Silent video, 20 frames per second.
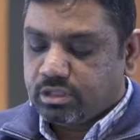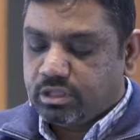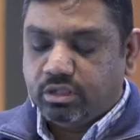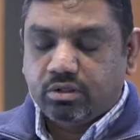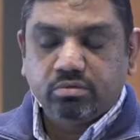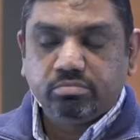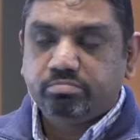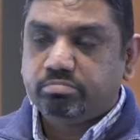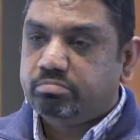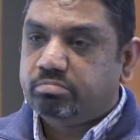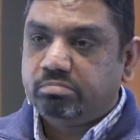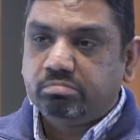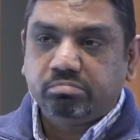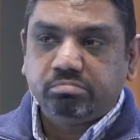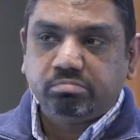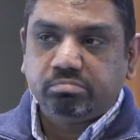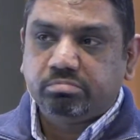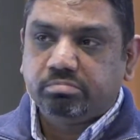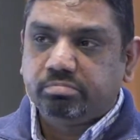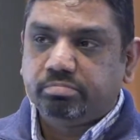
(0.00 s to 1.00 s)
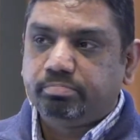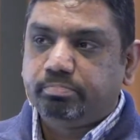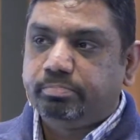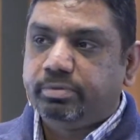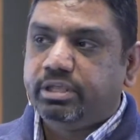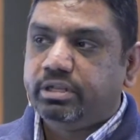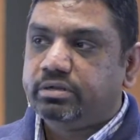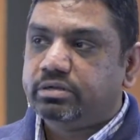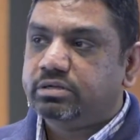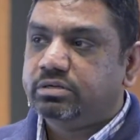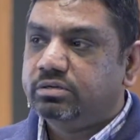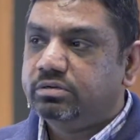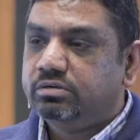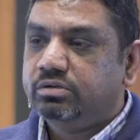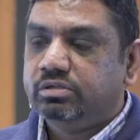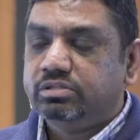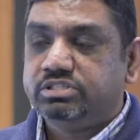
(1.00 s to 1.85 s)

You know, Peter,